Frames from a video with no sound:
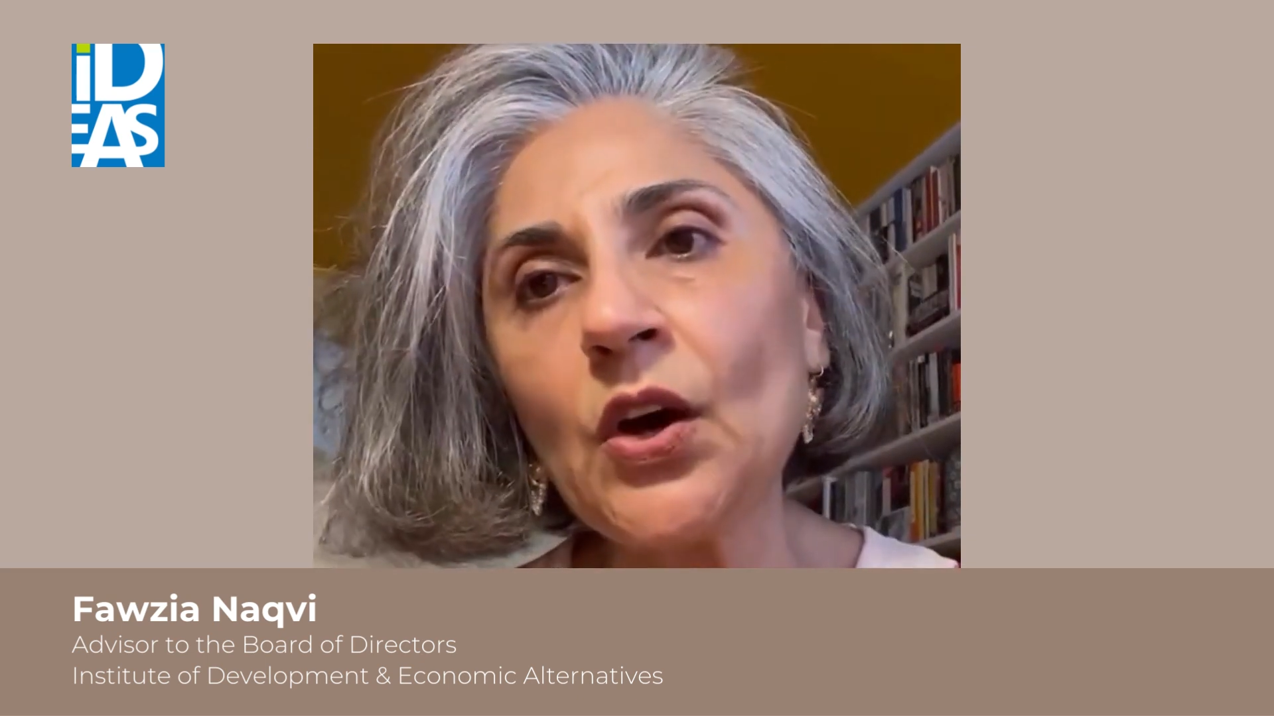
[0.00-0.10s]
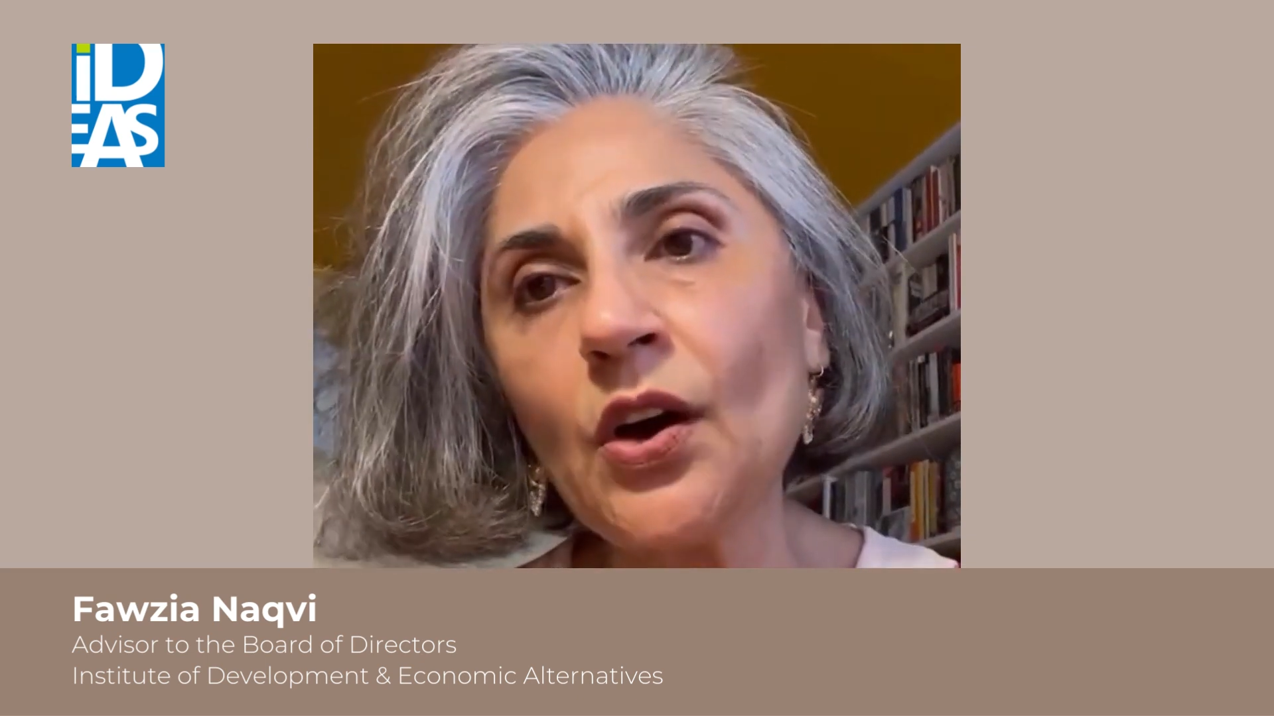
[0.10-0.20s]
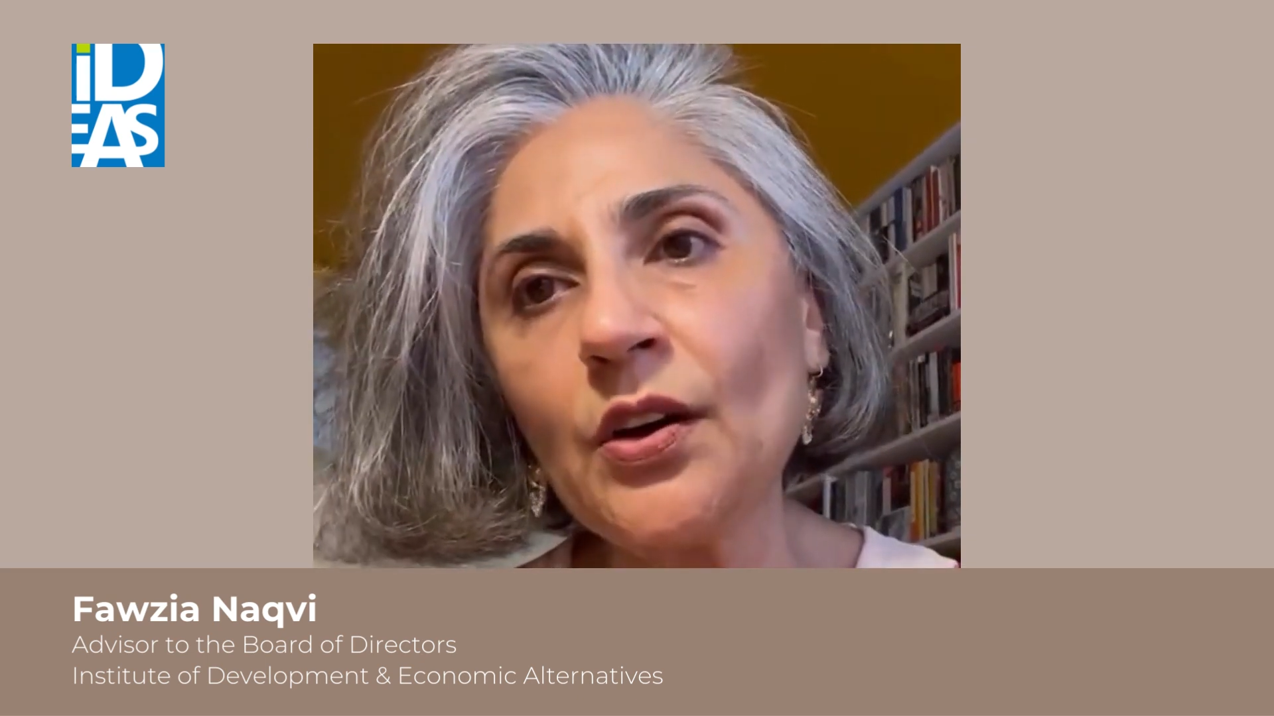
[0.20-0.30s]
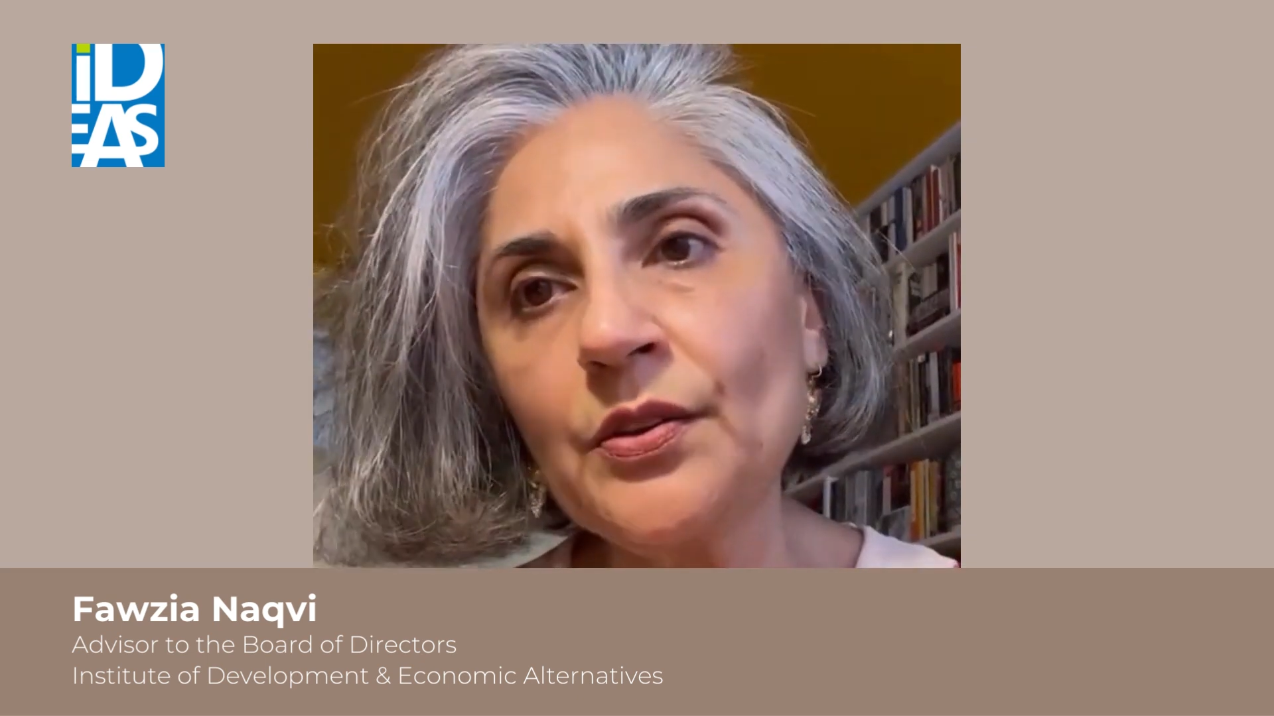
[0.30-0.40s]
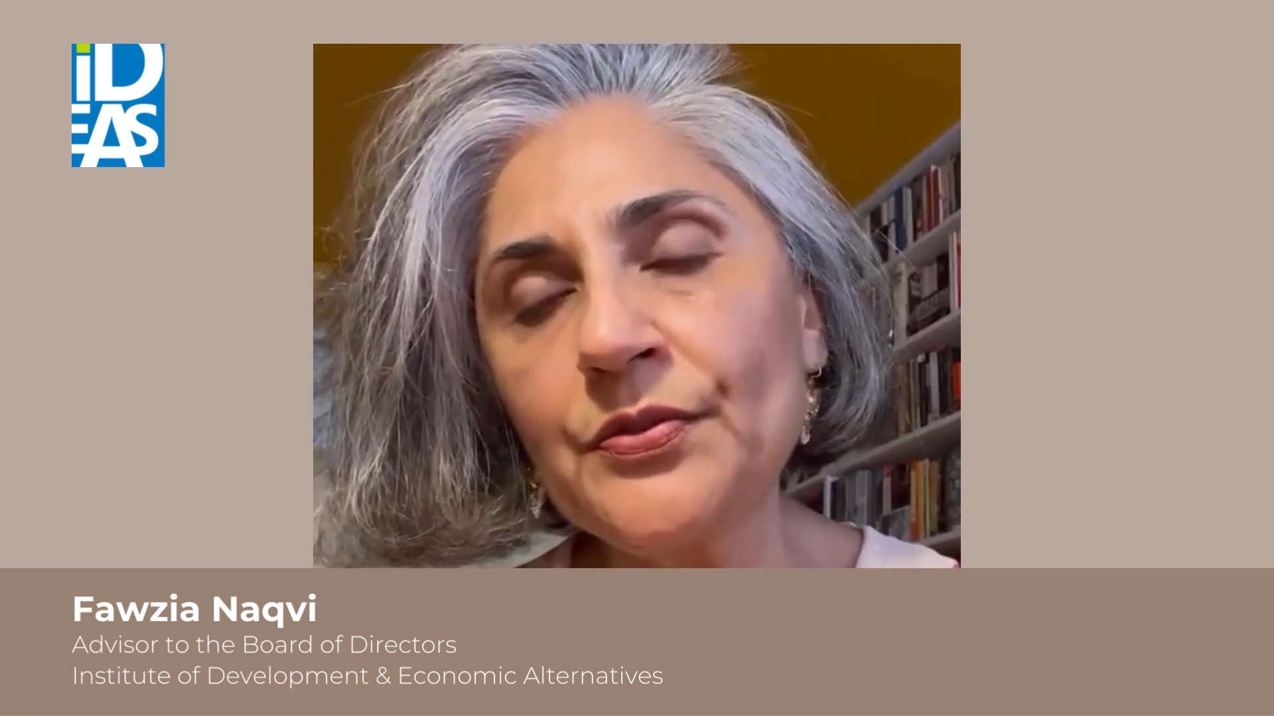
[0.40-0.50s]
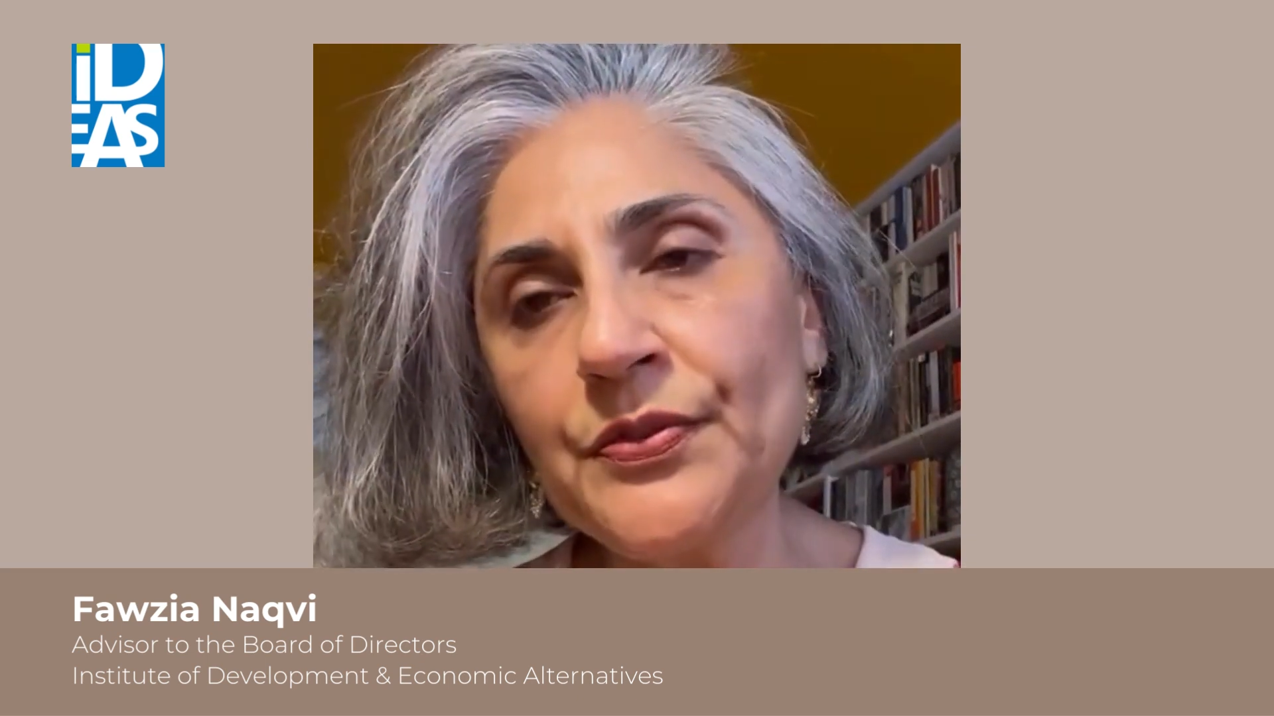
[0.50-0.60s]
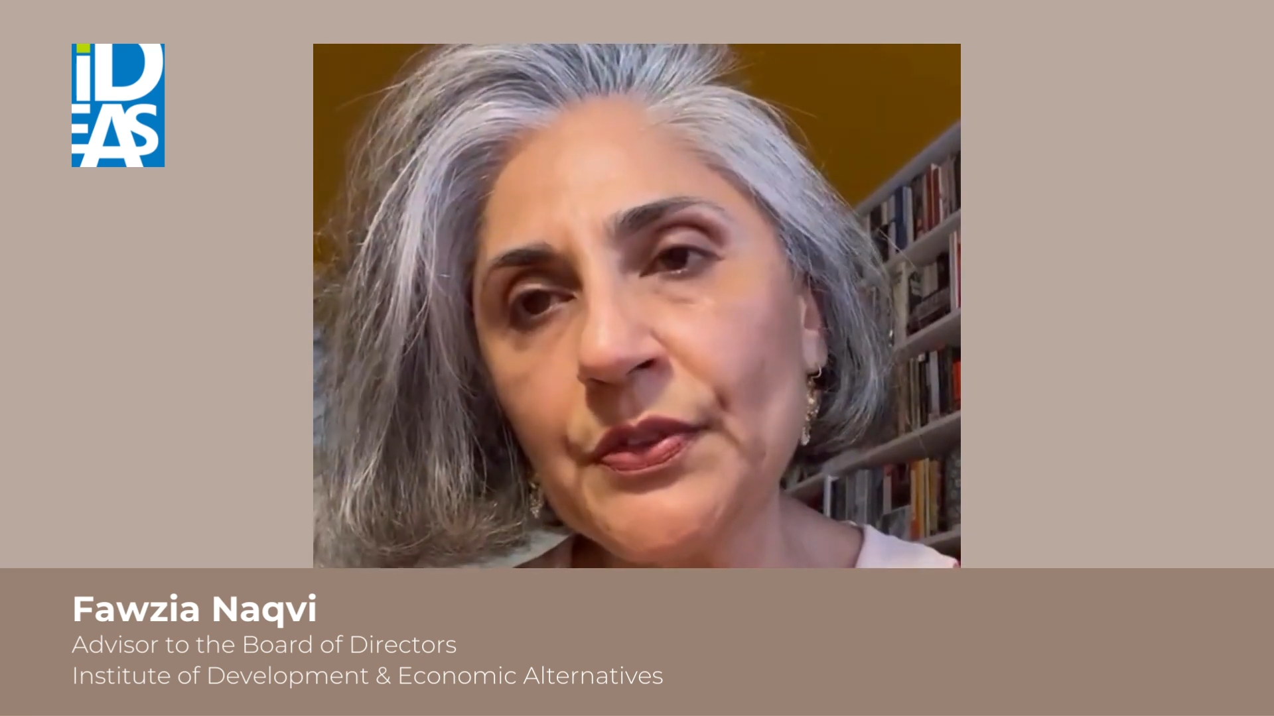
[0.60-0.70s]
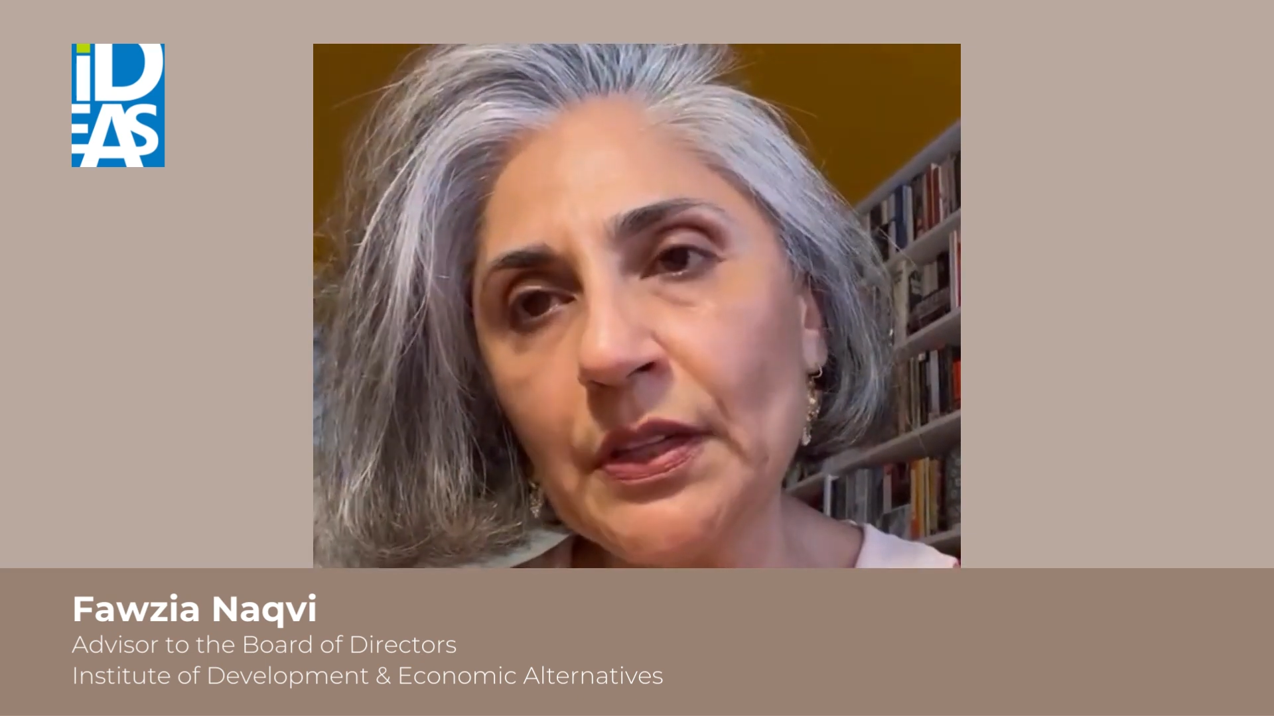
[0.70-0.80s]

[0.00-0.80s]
of